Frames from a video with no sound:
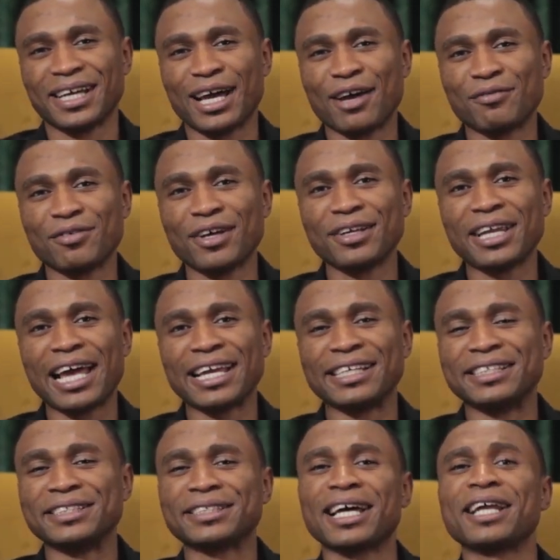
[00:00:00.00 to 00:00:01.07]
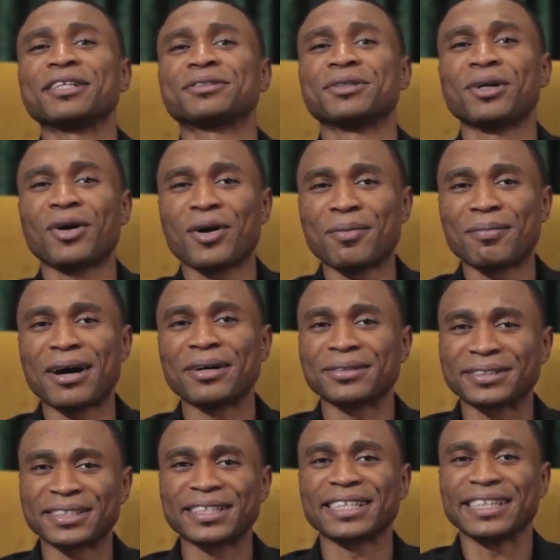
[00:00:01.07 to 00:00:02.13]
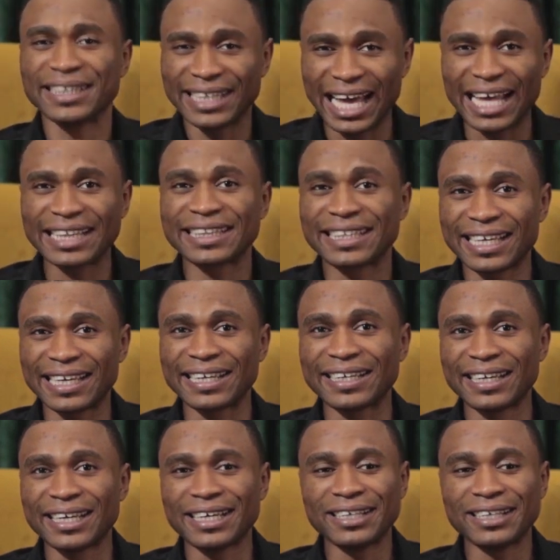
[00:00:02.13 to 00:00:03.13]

I felt like he decided to come out that day.